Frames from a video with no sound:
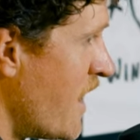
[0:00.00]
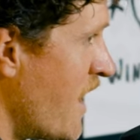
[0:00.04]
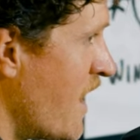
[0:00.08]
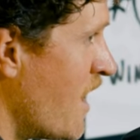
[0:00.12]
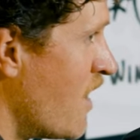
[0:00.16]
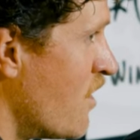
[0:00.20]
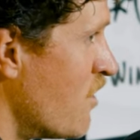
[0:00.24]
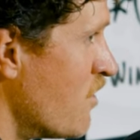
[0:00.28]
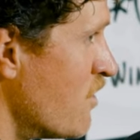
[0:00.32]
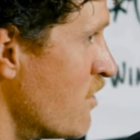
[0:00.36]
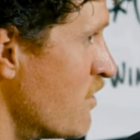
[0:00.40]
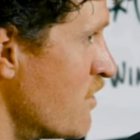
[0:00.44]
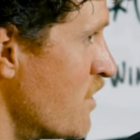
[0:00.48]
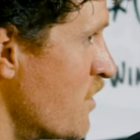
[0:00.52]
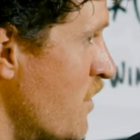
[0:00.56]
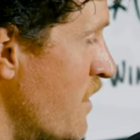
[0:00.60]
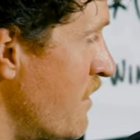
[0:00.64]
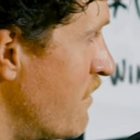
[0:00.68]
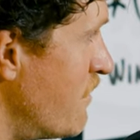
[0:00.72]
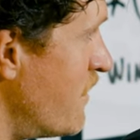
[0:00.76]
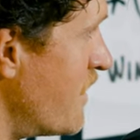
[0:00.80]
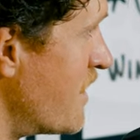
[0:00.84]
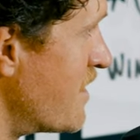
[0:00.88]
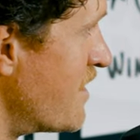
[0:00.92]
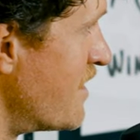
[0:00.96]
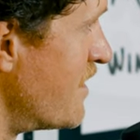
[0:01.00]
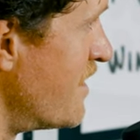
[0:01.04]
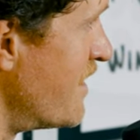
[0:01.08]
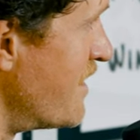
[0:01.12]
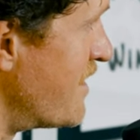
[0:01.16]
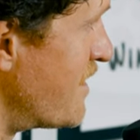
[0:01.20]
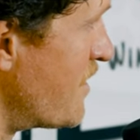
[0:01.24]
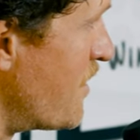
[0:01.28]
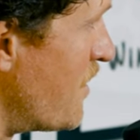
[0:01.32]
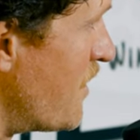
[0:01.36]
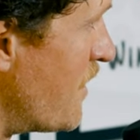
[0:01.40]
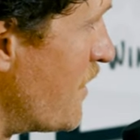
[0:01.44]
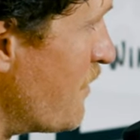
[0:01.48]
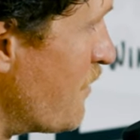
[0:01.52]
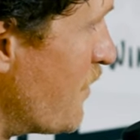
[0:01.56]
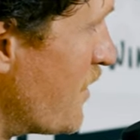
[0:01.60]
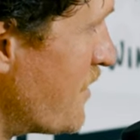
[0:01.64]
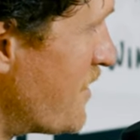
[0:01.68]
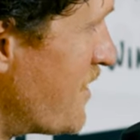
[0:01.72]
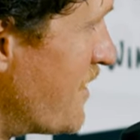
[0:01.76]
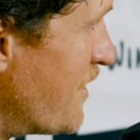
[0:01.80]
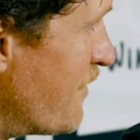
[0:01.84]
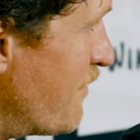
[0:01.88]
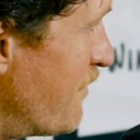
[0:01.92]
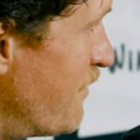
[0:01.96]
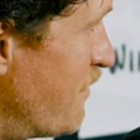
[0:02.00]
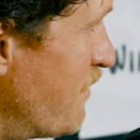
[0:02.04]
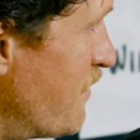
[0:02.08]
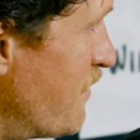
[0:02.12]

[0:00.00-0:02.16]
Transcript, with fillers: how do we fix it this time? What's the